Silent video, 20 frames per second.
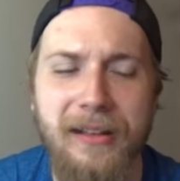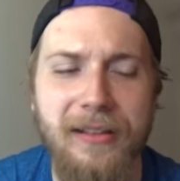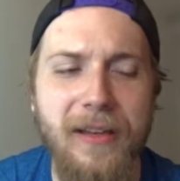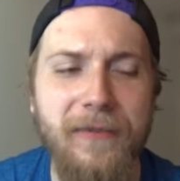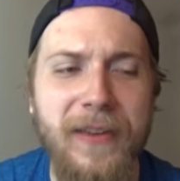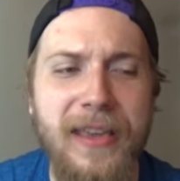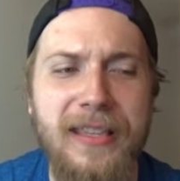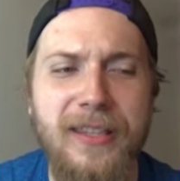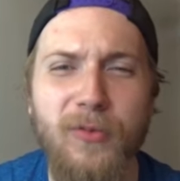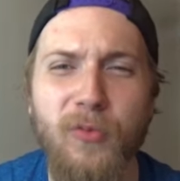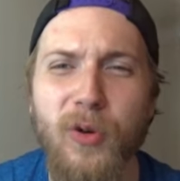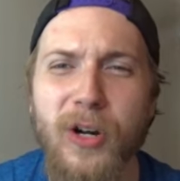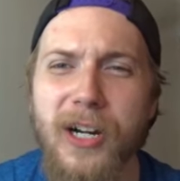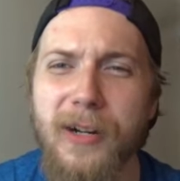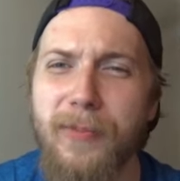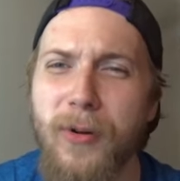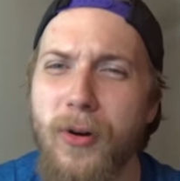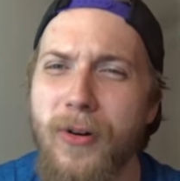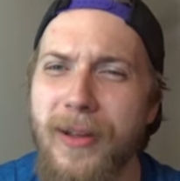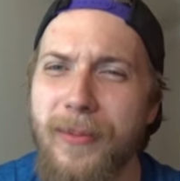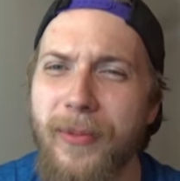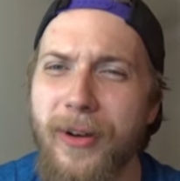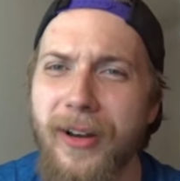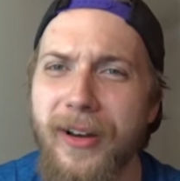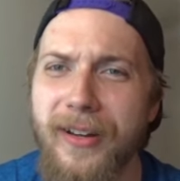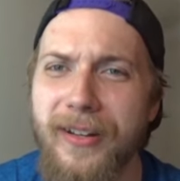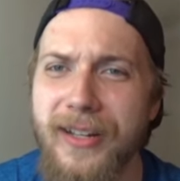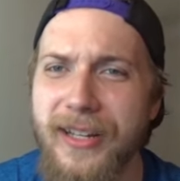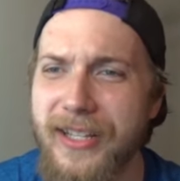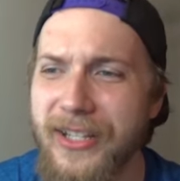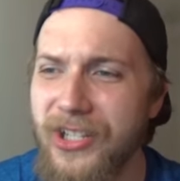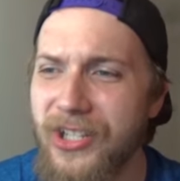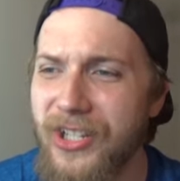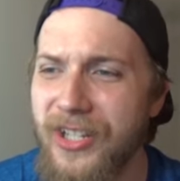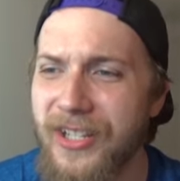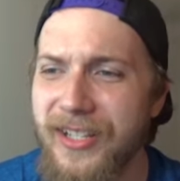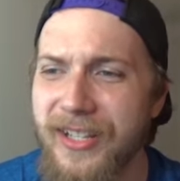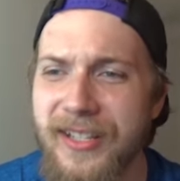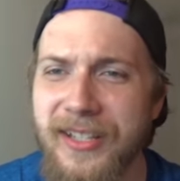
Klefki's a weird Pokemon. It's just,